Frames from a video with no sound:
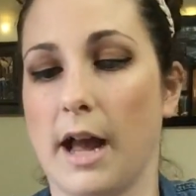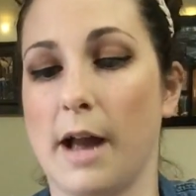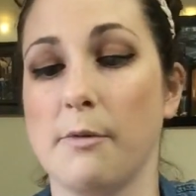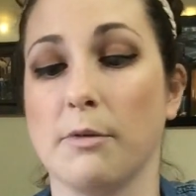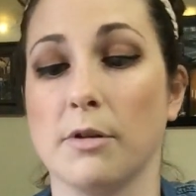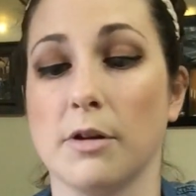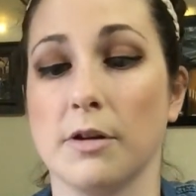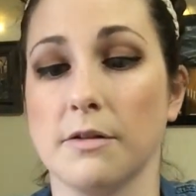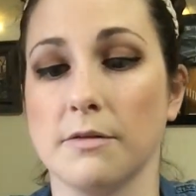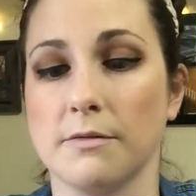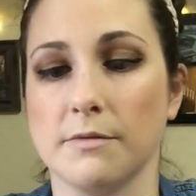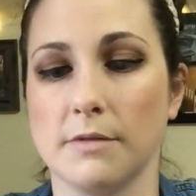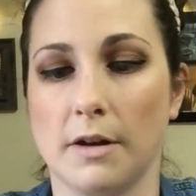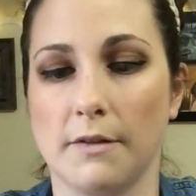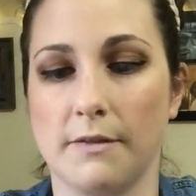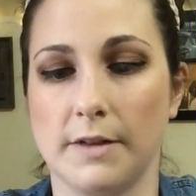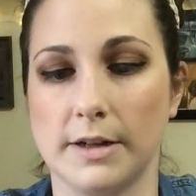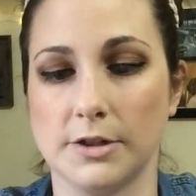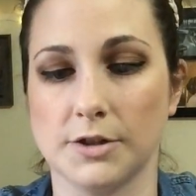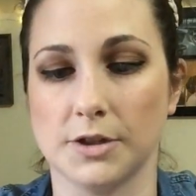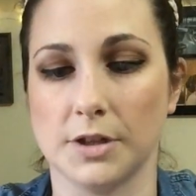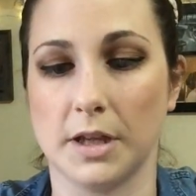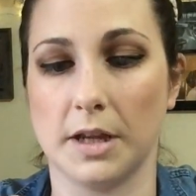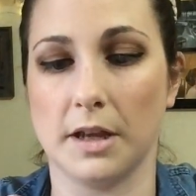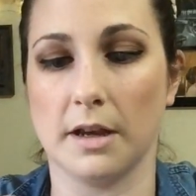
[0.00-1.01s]
will
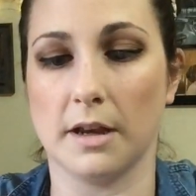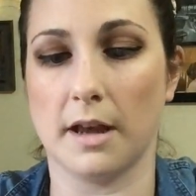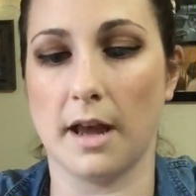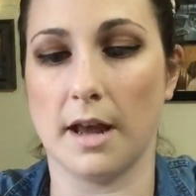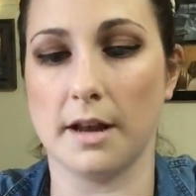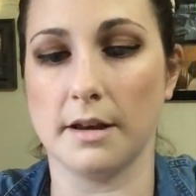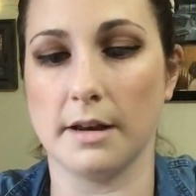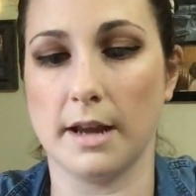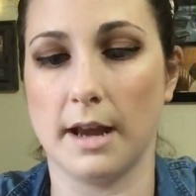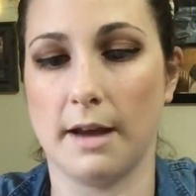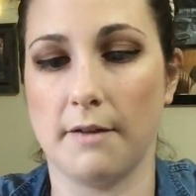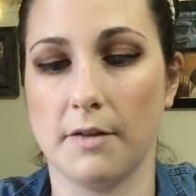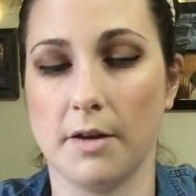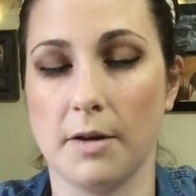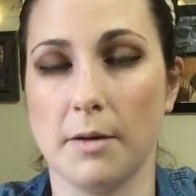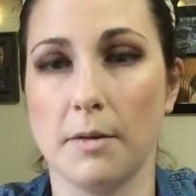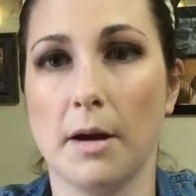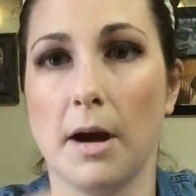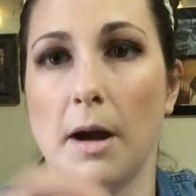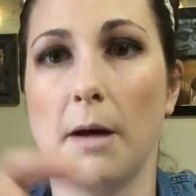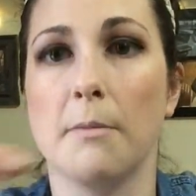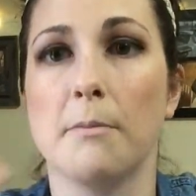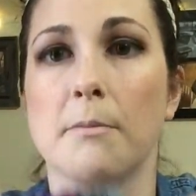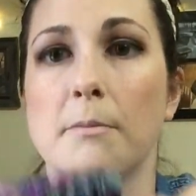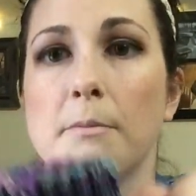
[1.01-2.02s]
eventually again have it,
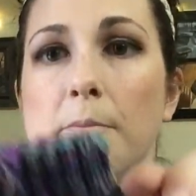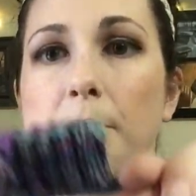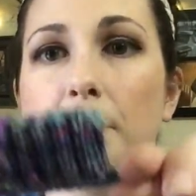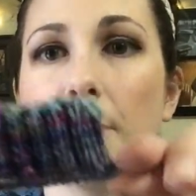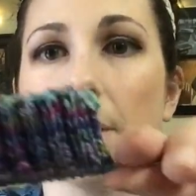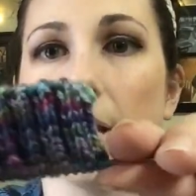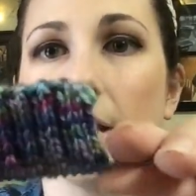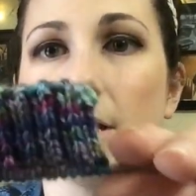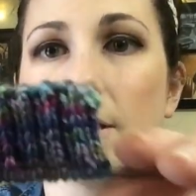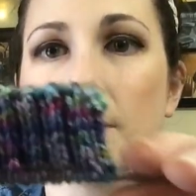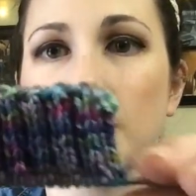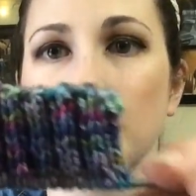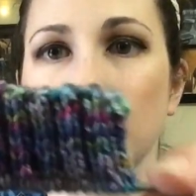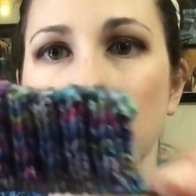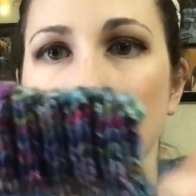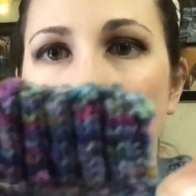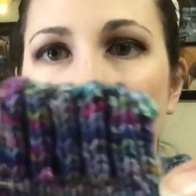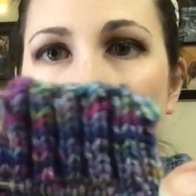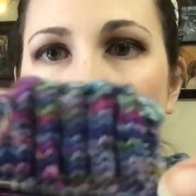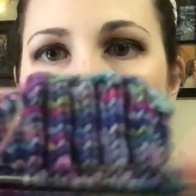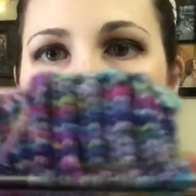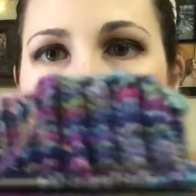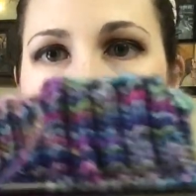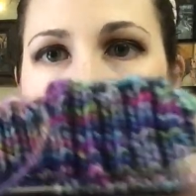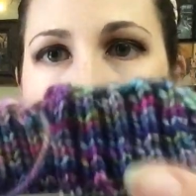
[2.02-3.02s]
but I just
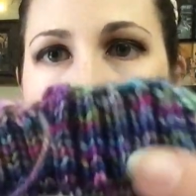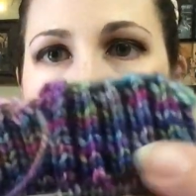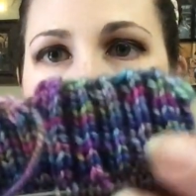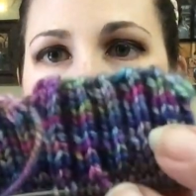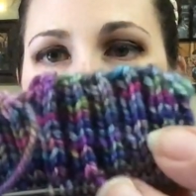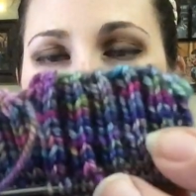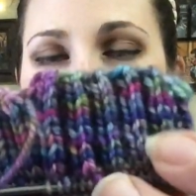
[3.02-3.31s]
really like it.